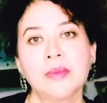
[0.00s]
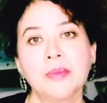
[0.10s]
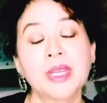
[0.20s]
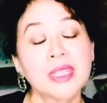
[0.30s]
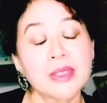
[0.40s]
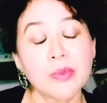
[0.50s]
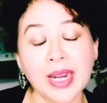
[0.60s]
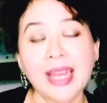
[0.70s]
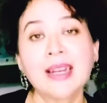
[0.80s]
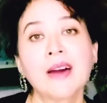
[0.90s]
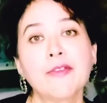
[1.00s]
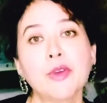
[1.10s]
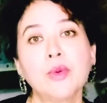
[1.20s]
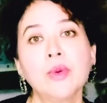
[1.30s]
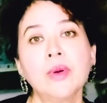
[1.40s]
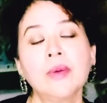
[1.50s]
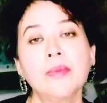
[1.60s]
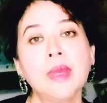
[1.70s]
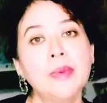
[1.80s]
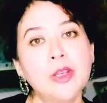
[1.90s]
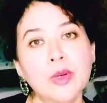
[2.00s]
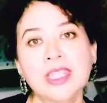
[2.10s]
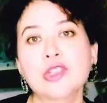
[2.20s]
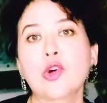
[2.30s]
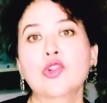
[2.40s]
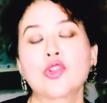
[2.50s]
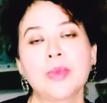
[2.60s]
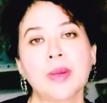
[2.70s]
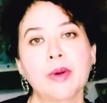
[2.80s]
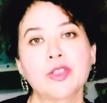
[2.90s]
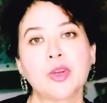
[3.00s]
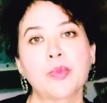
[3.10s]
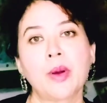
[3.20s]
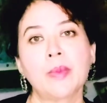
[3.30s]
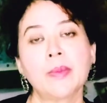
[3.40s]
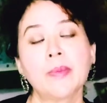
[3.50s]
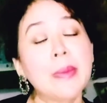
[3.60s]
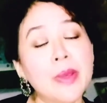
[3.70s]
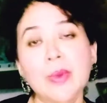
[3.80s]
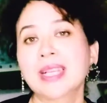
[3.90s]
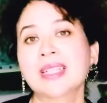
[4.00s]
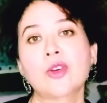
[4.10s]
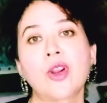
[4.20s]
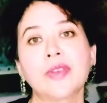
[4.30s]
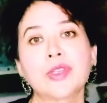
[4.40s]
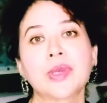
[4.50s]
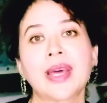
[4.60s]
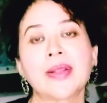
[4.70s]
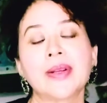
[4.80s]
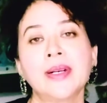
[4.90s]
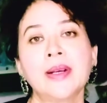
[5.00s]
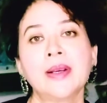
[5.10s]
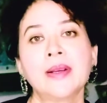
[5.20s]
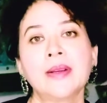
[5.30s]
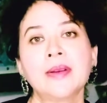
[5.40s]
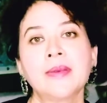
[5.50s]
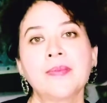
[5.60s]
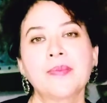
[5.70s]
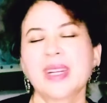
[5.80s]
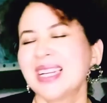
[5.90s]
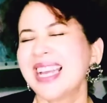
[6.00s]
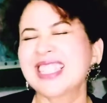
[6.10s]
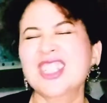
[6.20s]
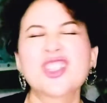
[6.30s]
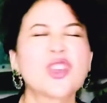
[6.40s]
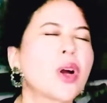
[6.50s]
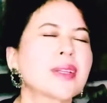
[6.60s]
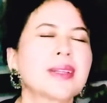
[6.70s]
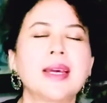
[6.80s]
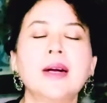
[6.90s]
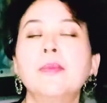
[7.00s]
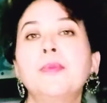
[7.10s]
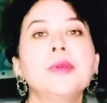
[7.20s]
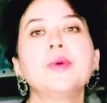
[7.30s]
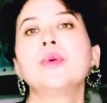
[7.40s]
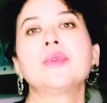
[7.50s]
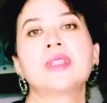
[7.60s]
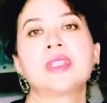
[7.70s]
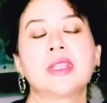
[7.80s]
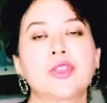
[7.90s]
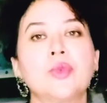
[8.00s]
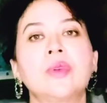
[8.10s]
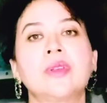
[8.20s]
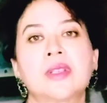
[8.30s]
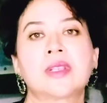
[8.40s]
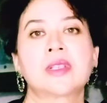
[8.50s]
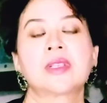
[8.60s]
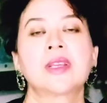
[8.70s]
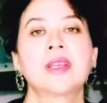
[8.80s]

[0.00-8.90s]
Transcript: Because when I love you, maybe you can talk to me about your problem. Maybe we can solve it together. But let's not abuse the students.